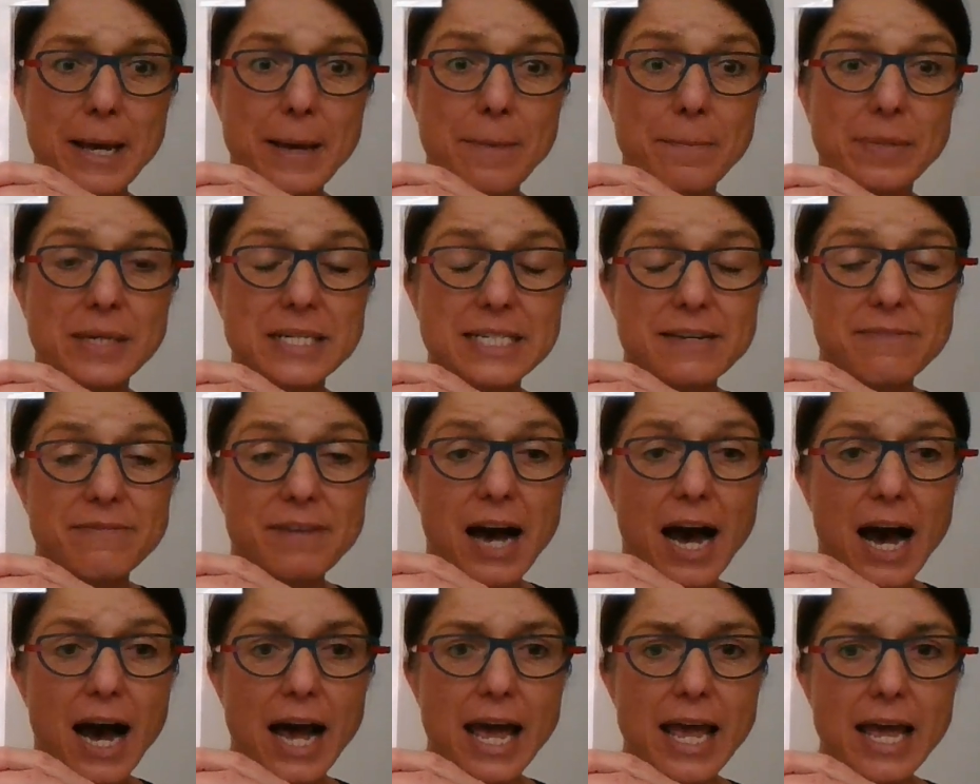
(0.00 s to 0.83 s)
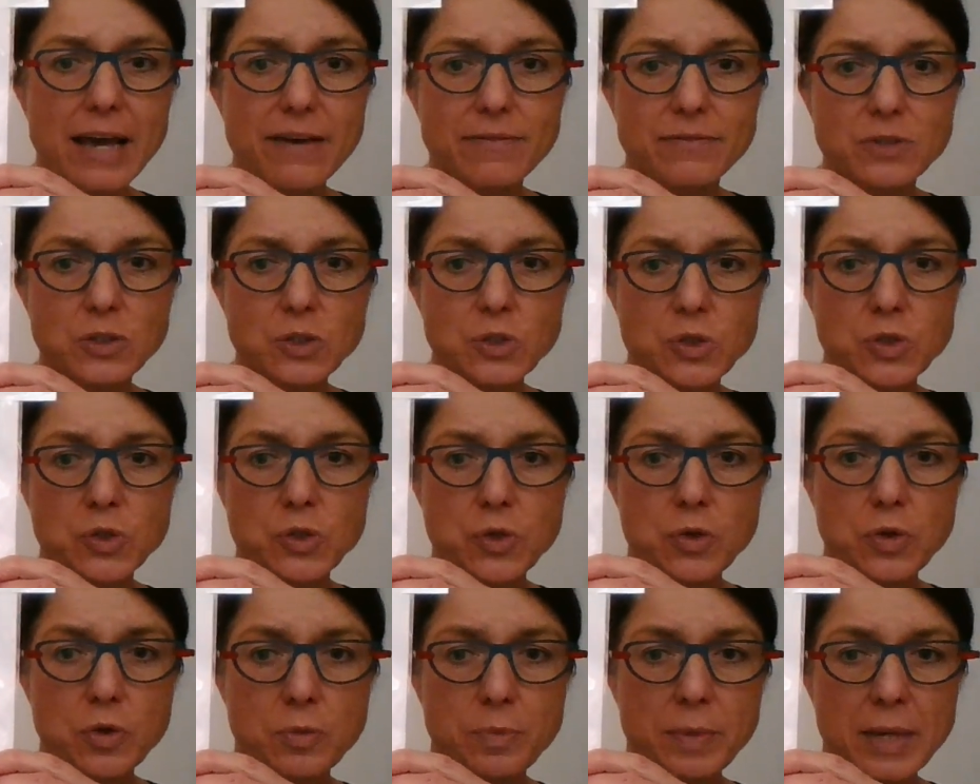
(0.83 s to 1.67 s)
But if I have to
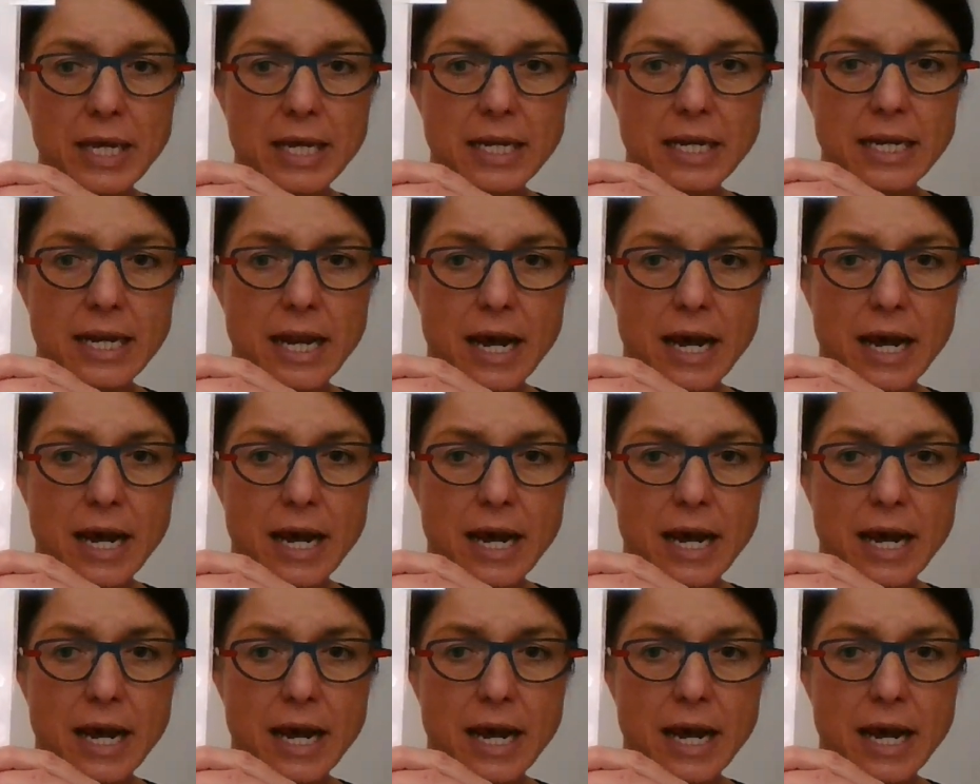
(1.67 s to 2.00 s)
zoom in